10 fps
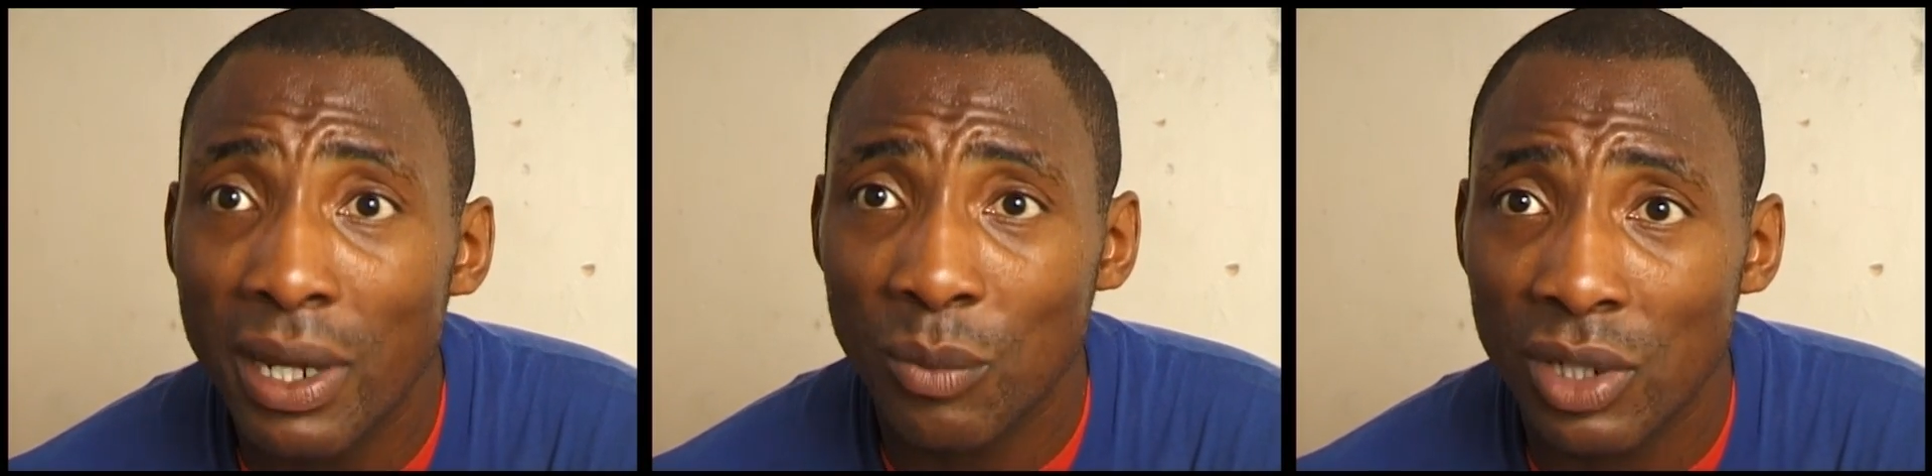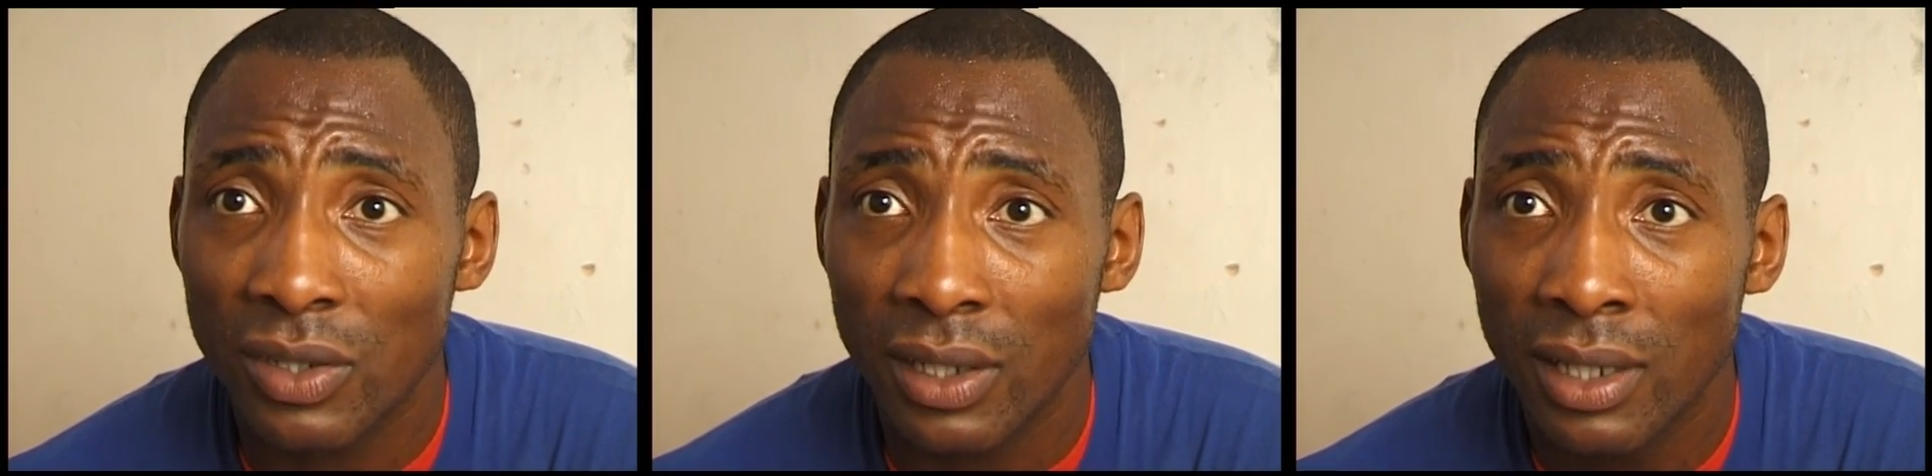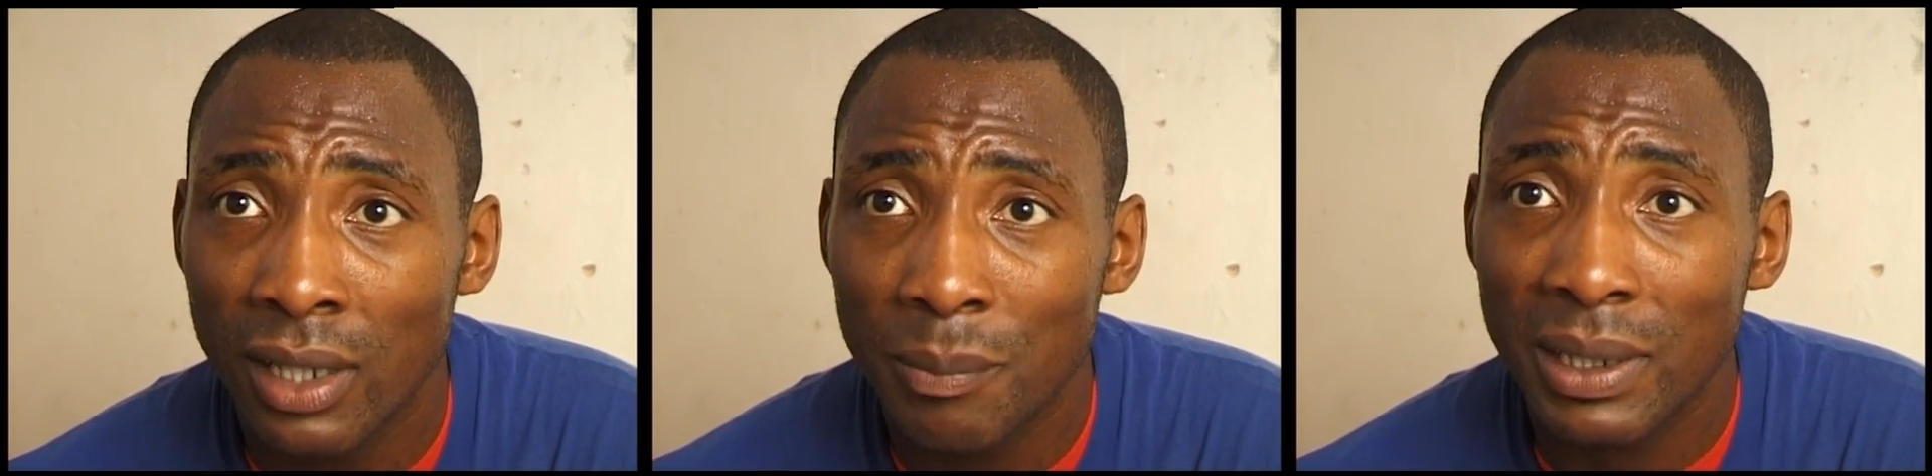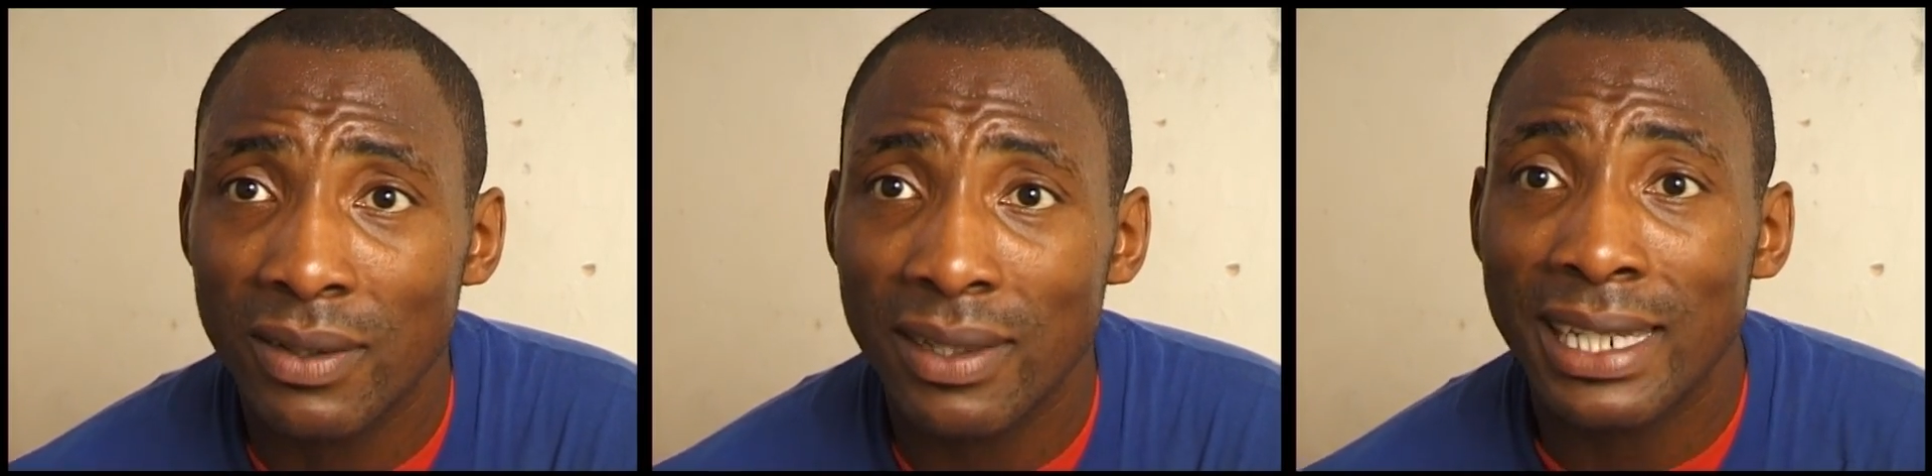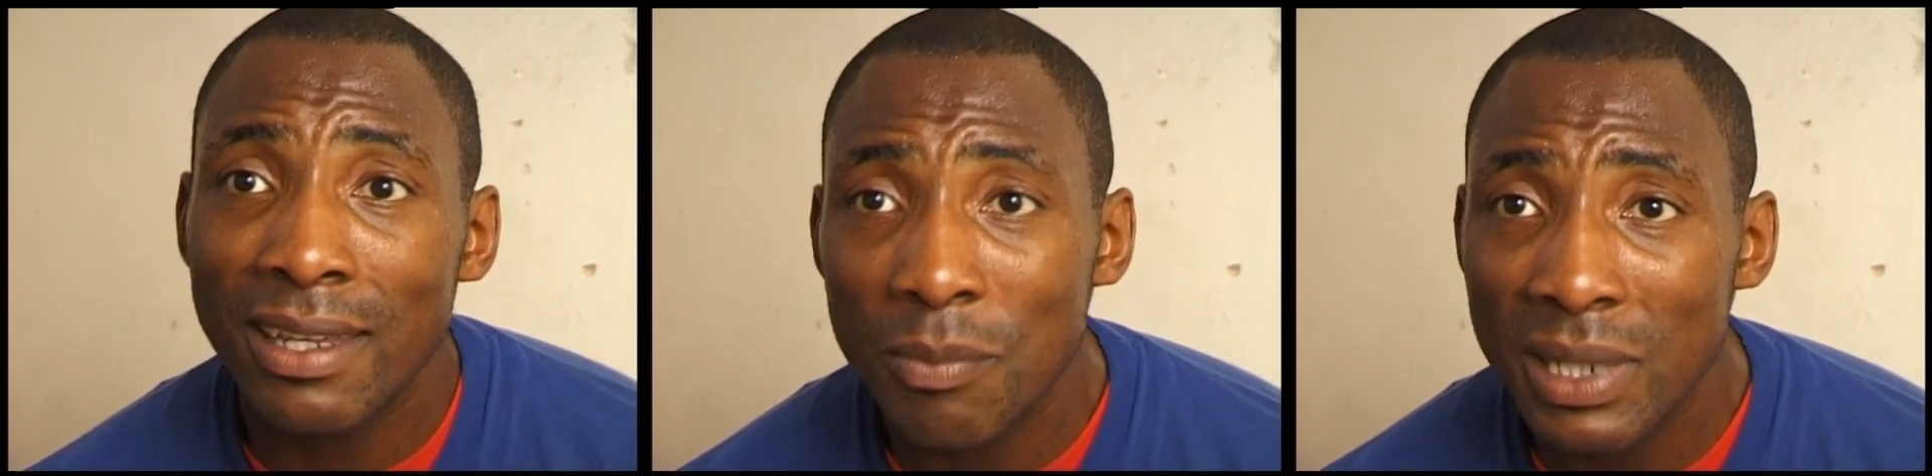brainwashing because
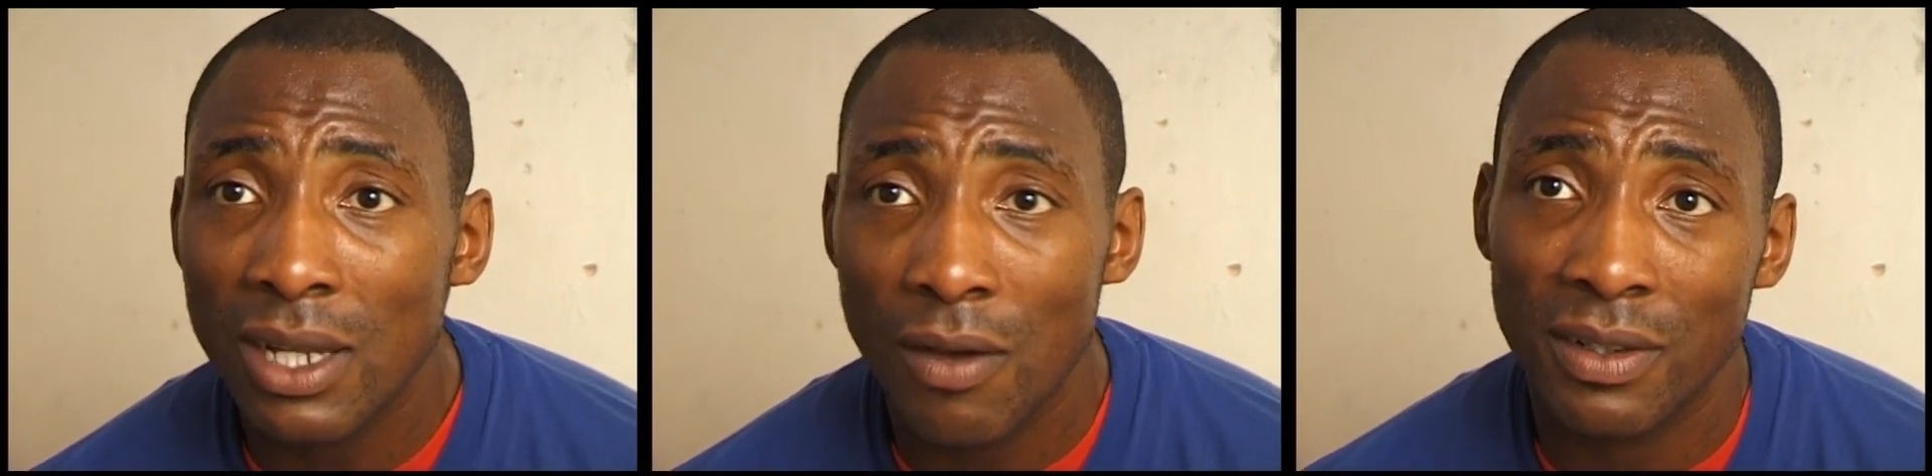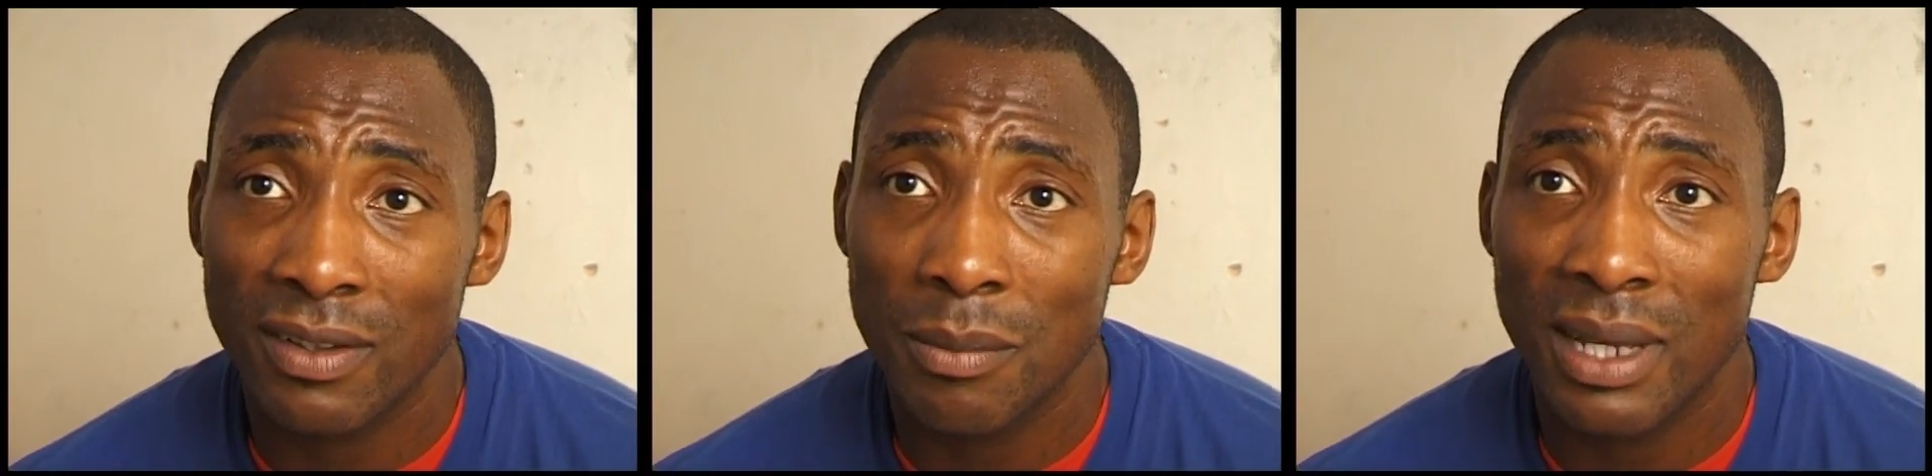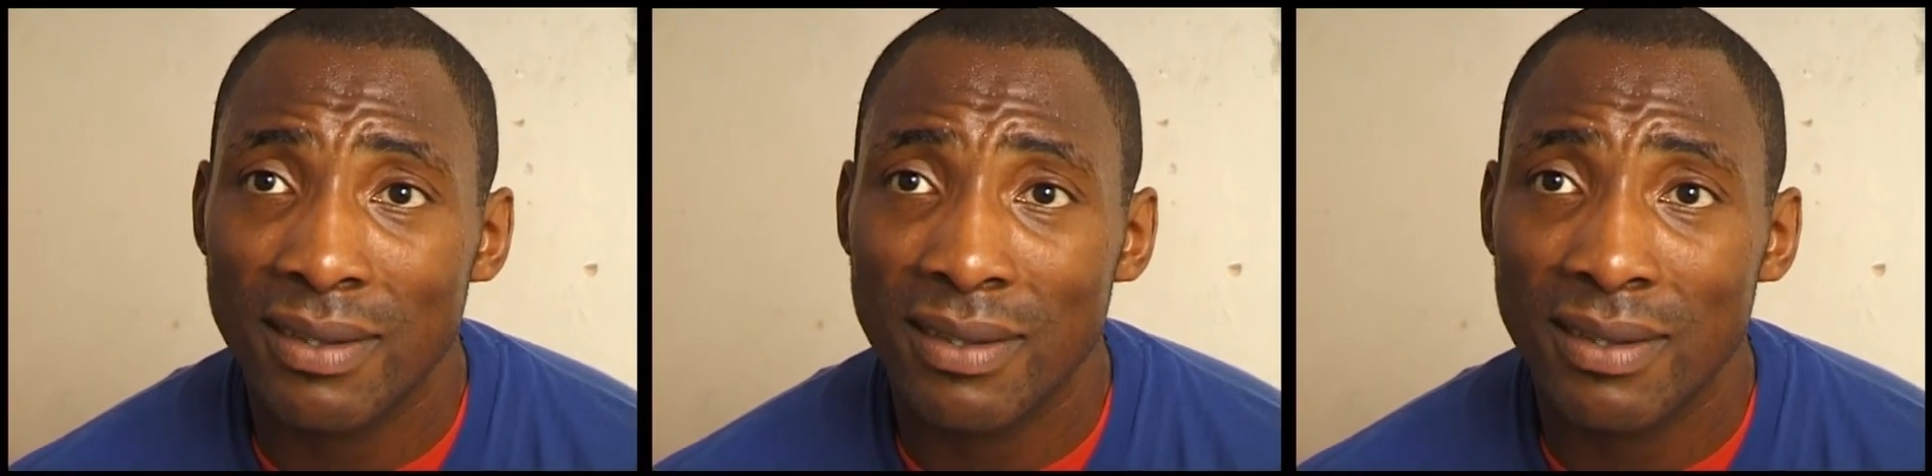it gives me confidence in